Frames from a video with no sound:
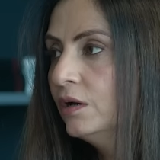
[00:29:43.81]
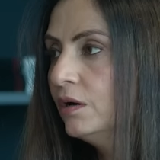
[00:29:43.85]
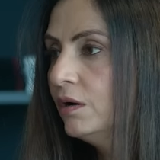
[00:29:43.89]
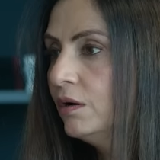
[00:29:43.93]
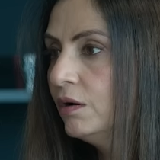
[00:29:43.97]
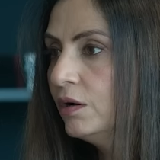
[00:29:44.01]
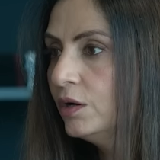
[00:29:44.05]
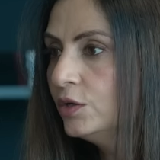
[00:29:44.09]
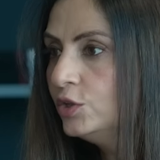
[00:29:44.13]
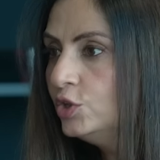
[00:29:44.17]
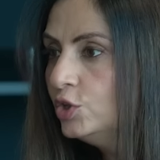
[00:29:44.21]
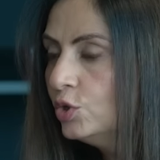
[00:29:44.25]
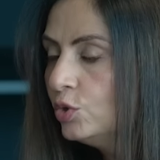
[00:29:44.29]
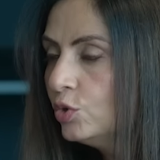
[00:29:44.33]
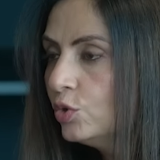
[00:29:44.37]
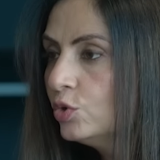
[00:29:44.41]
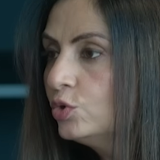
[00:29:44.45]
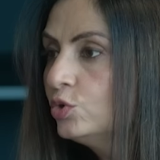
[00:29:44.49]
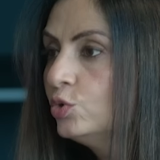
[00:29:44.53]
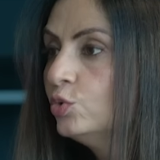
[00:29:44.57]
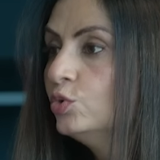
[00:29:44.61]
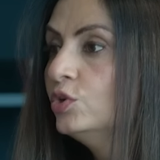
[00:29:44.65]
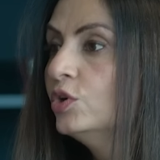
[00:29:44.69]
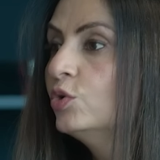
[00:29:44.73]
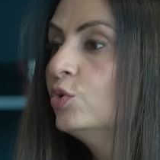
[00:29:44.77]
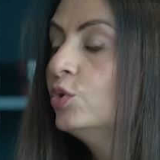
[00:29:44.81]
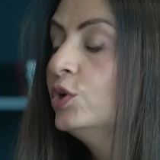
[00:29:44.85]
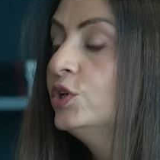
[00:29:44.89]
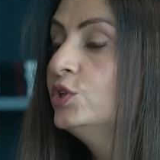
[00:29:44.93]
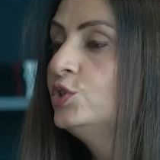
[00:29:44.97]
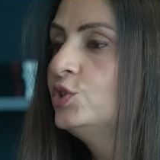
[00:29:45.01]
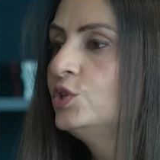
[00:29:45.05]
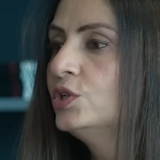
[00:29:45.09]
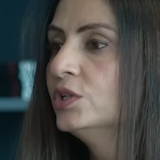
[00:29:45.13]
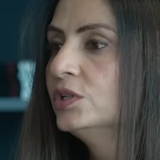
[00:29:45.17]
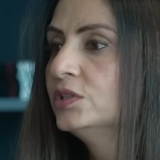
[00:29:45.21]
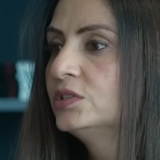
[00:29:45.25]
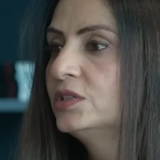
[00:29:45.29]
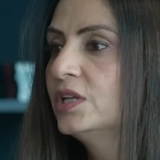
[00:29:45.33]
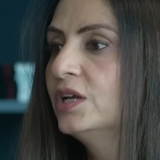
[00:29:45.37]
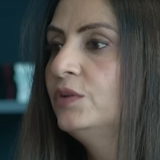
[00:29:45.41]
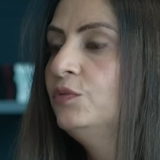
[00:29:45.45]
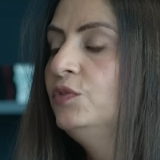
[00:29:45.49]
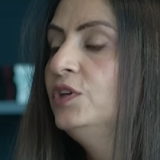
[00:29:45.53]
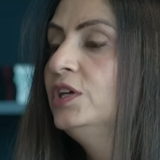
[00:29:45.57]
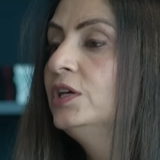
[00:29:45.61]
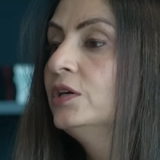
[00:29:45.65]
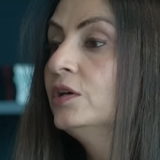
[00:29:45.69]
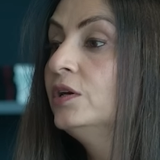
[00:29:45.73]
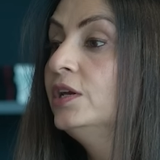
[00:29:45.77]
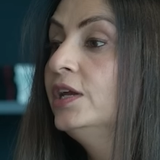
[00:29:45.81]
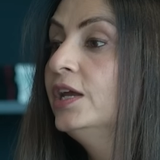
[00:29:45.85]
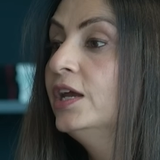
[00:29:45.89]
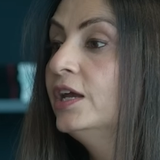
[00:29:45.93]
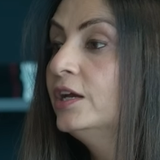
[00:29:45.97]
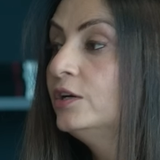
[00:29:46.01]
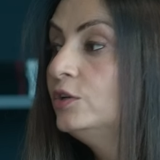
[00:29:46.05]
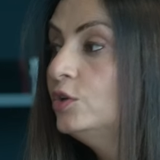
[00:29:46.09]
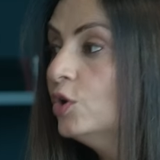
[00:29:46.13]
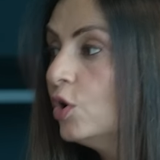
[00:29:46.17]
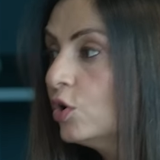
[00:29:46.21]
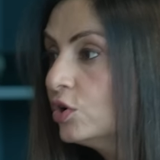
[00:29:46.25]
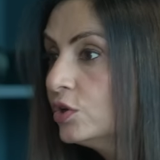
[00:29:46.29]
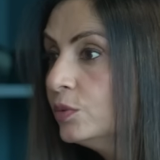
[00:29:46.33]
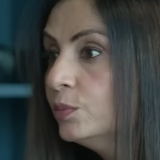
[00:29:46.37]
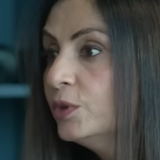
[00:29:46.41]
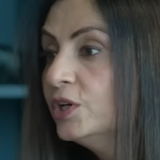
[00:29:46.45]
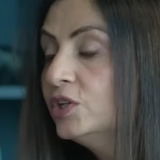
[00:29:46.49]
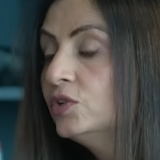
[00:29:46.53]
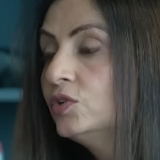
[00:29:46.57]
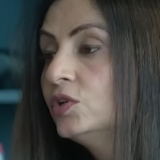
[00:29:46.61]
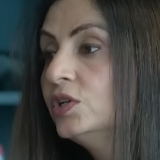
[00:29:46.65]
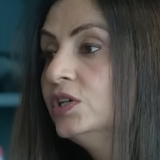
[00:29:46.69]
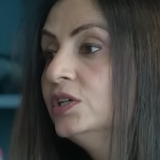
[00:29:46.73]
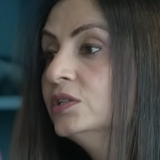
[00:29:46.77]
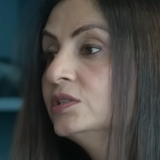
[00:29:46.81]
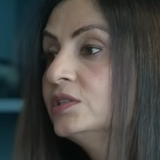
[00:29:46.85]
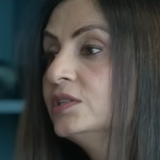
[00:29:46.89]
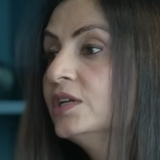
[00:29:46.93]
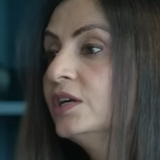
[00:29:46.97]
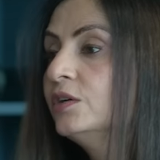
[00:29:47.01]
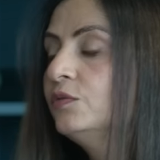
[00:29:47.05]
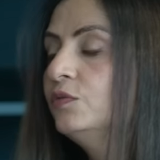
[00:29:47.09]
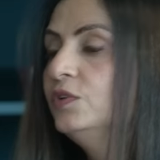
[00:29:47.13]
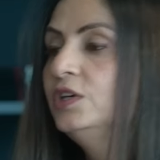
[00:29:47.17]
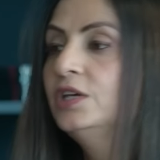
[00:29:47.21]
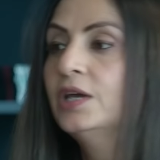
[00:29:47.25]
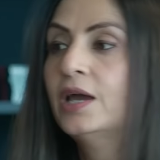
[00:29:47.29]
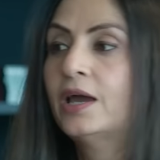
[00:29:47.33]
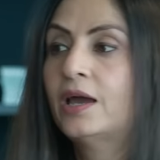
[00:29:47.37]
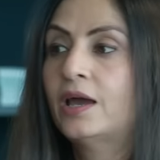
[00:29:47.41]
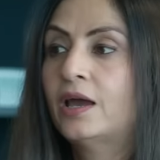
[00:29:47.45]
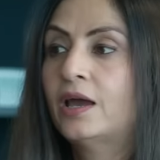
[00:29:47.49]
uh, you know, to the originals that we create, hmm. documentaries that we hmm.